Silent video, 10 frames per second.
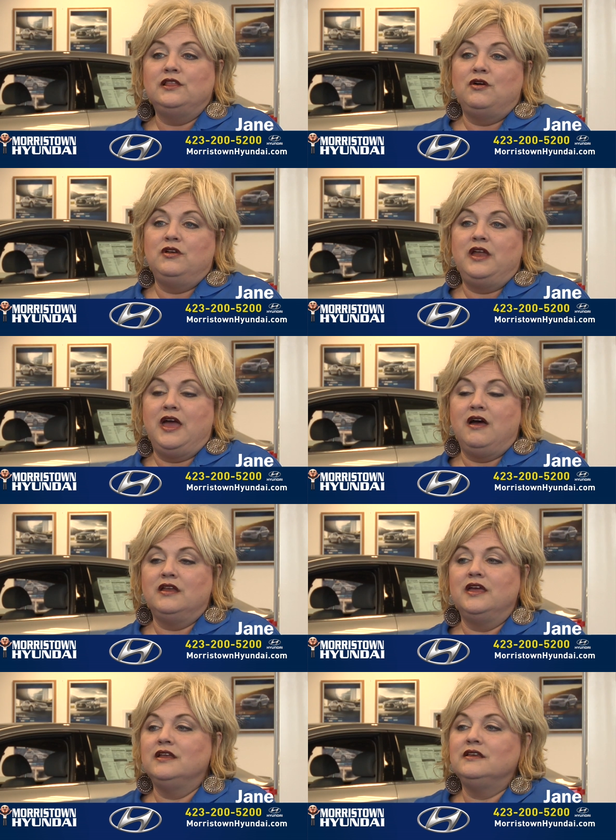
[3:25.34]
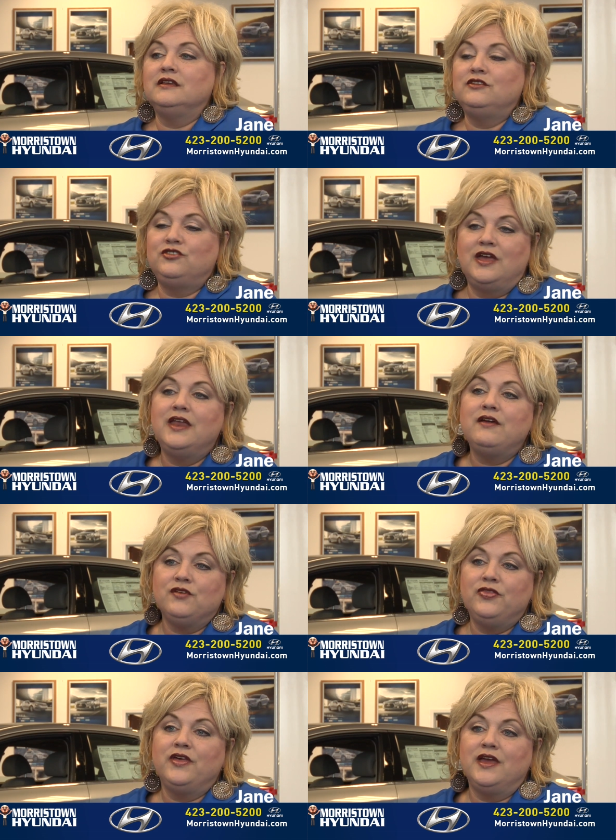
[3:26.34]
loaded out. It had
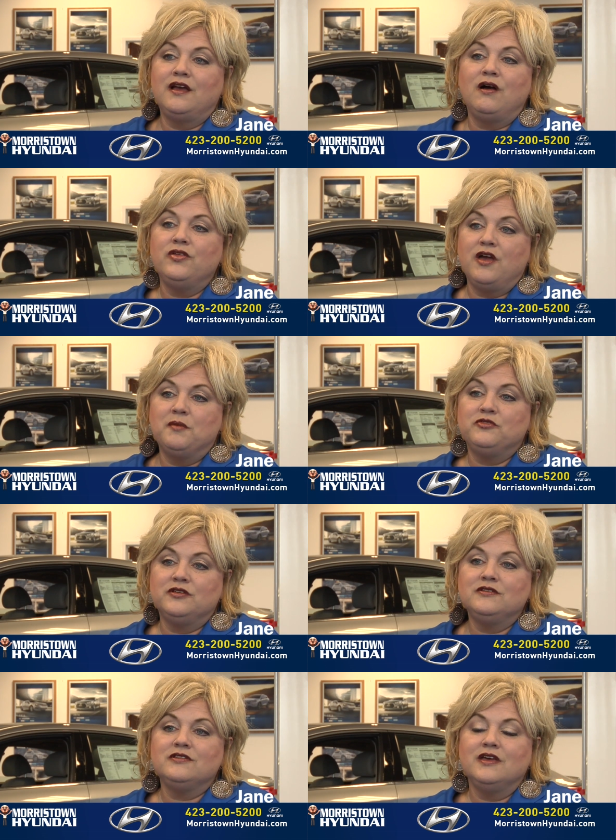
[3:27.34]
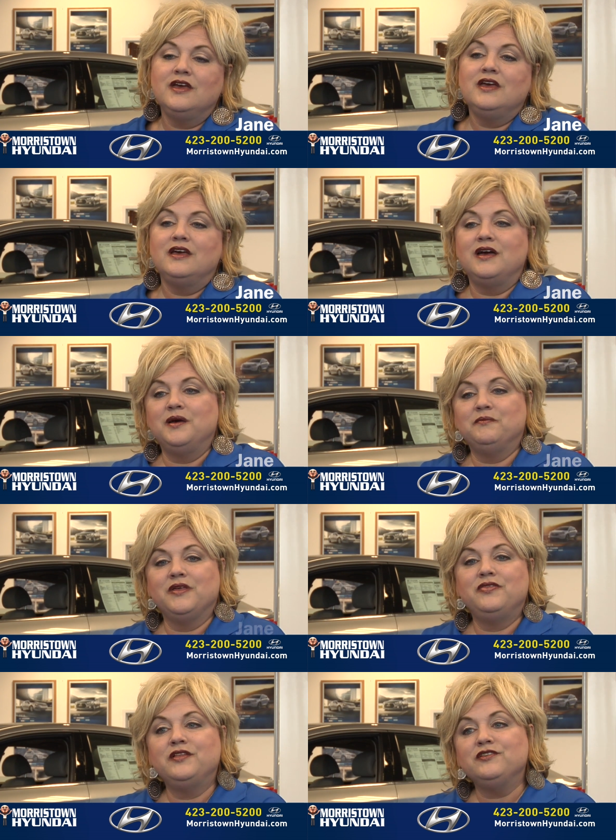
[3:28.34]
everything, all the options
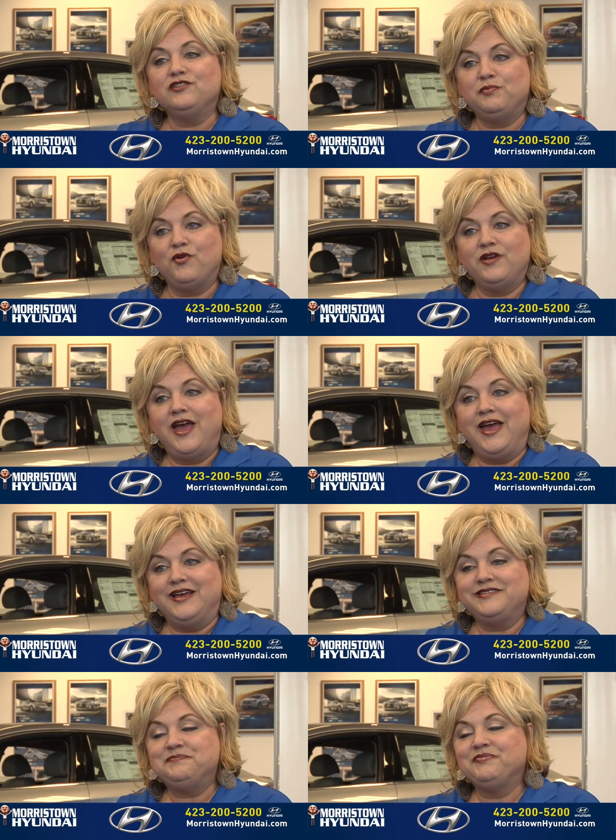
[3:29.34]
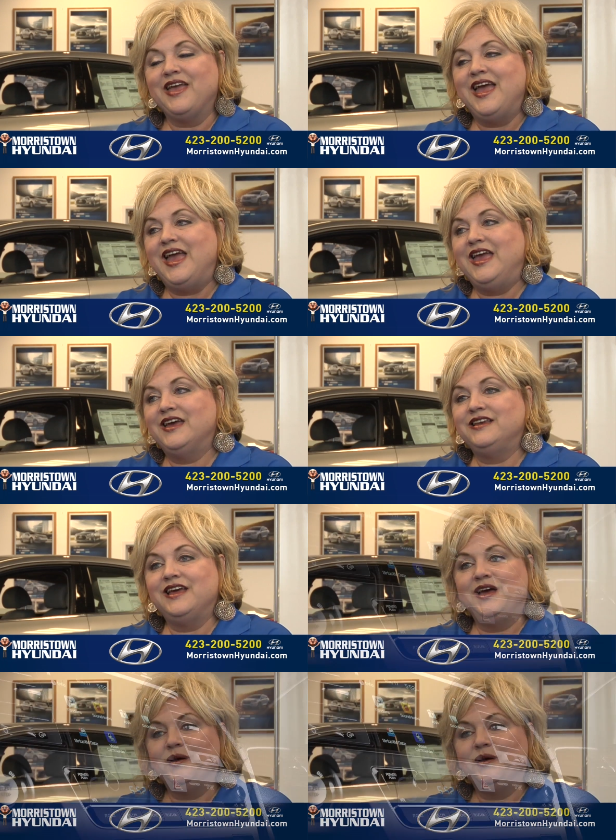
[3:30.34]
that the Sport has, and